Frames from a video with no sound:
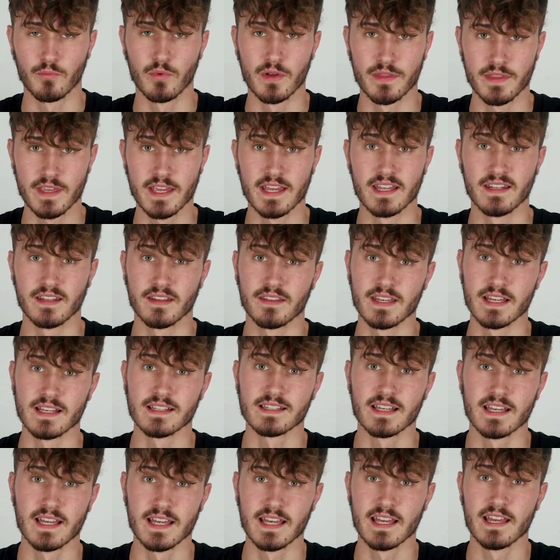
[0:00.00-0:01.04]
within
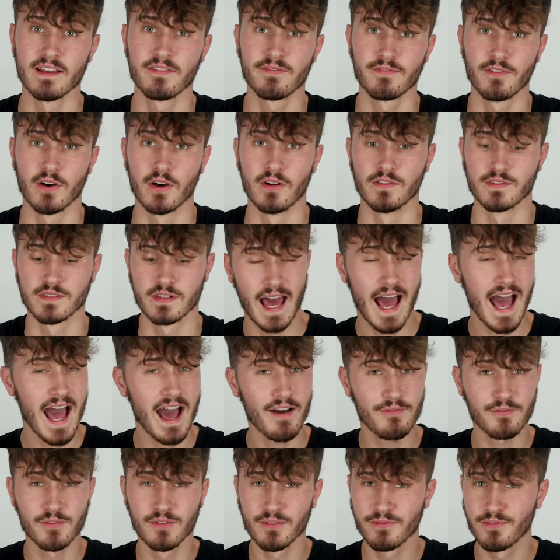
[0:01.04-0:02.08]
these earphones. And I
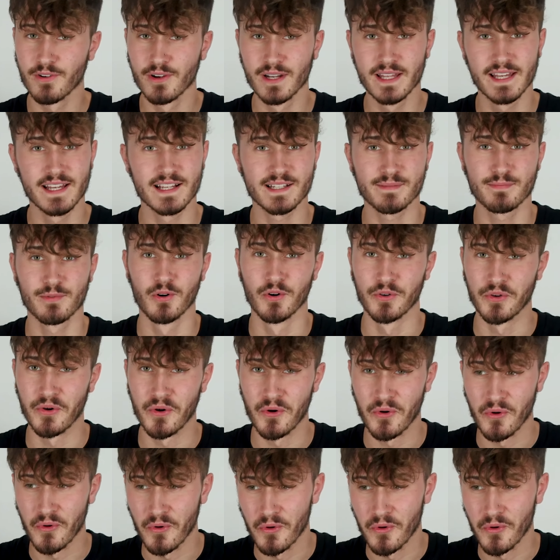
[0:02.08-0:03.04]
haven't fully explored